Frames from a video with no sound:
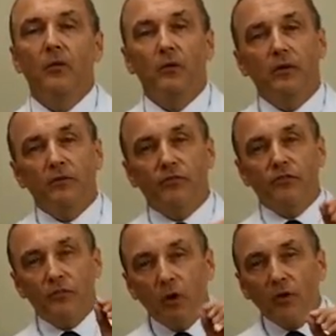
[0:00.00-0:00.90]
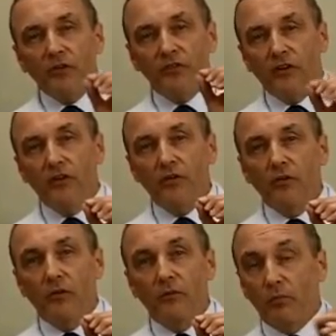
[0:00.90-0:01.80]
Well, if the smallest
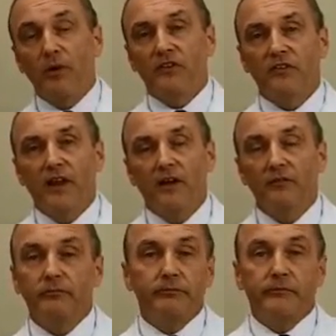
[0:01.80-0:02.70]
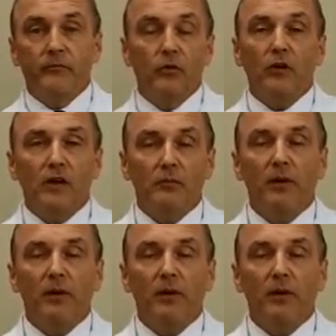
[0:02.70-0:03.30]
gear breaks down, you're going to have a